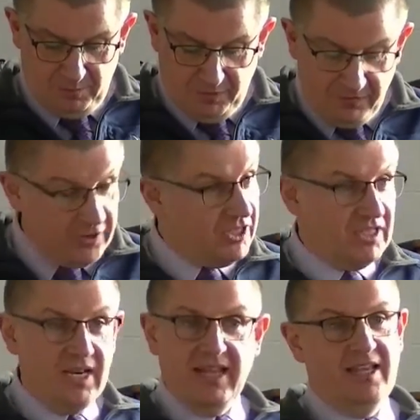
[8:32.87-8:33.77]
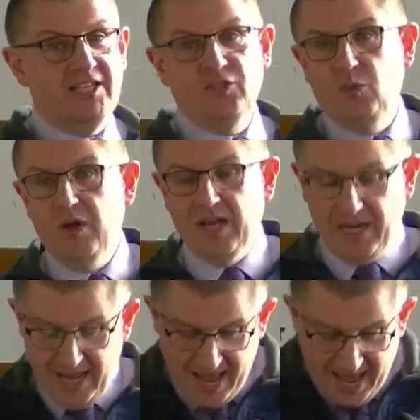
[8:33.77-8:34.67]
But verses like this one
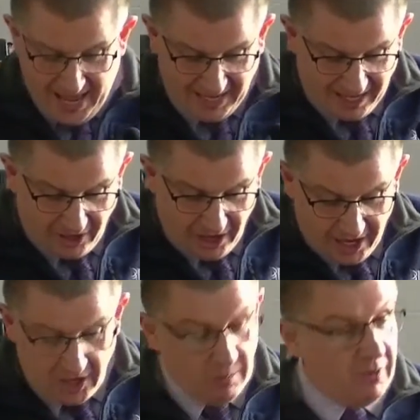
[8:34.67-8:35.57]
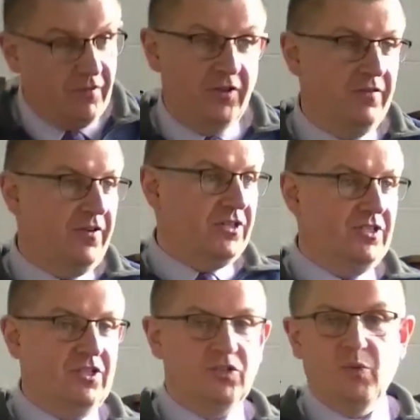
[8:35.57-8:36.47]
and a number of other
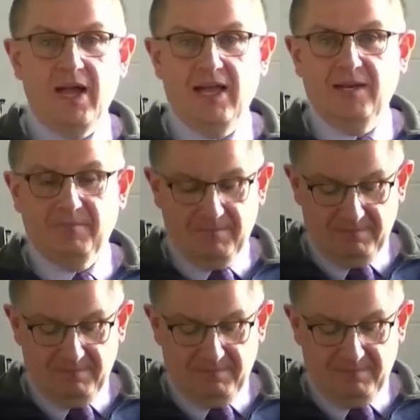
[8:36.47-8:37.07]
verses as well,